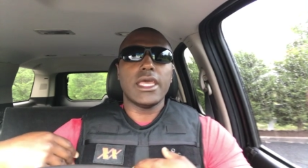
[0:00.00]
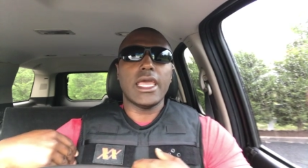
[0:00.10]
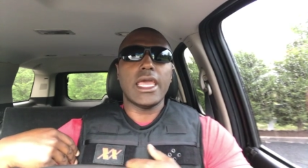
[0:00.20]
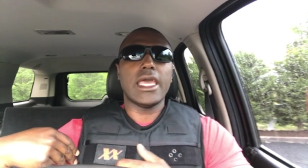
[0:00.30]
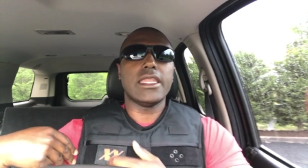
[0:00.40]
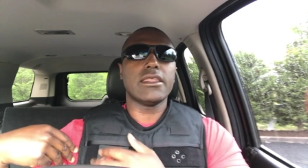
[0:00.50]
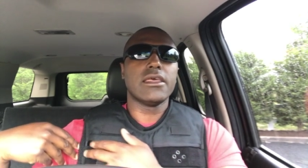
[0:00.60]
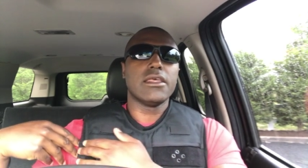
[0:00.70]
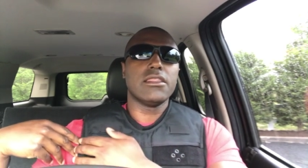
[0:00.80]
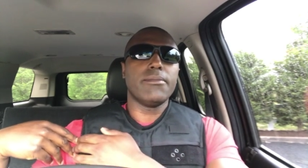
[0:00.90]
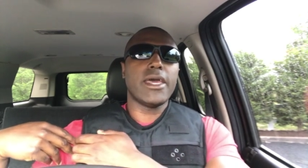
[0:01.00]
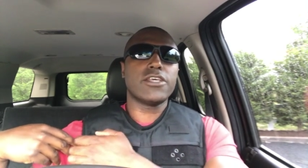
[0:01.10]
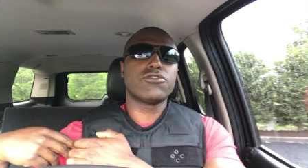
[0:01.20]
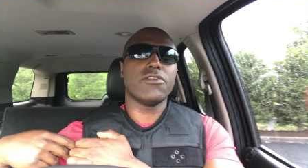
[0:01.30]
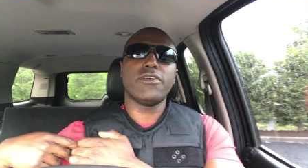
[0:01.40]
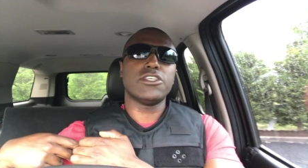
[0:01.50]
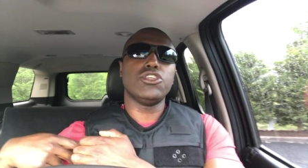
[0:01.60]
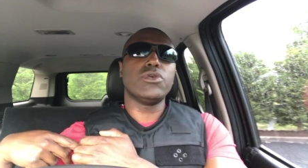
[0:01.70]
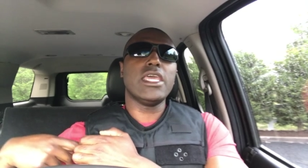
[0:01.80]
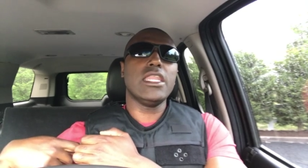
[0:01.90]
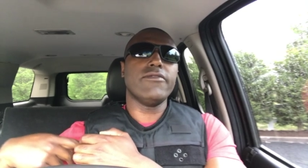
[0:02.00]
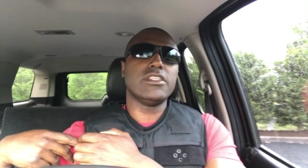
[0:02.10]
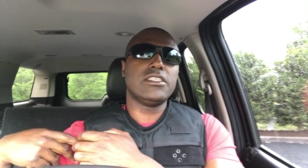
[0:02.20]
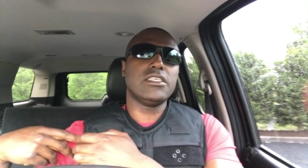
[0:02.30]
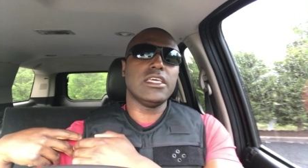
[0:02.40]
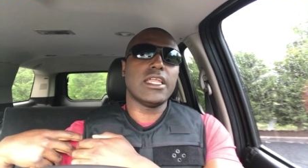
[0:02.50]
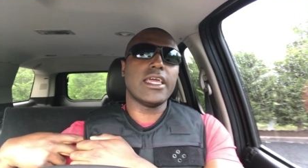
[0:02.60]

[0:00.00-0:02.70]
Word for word: and the Maxx-Dri Vest, you can't even see it.